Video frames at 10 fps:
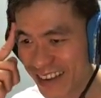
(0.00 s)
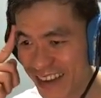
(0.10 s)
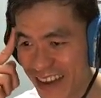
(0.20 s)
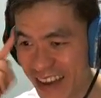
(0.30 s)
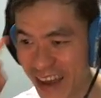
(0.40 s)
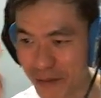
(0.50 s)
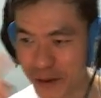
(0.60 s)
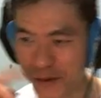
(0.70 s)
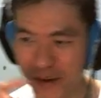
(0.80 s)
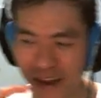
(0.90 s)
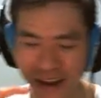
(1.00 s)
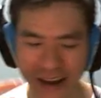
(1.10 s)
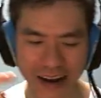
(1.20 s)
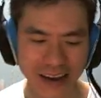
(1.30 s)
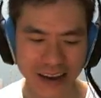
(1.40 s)
AKMU,
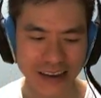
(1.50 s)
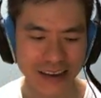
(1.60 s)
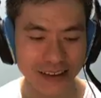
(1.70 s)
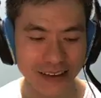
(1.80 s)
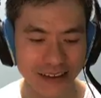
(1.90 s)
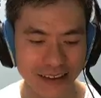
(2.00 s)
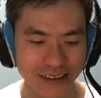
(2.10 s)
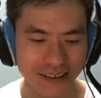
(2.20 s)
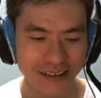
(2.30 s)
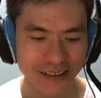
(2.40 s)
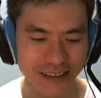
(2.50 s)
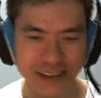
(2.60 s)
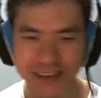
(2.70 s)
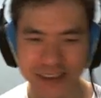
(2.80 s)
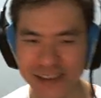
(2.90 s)
I
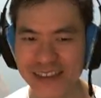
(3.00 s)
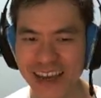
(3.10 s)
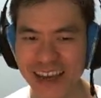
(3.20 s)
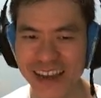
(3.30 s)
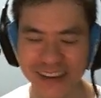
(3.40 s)
just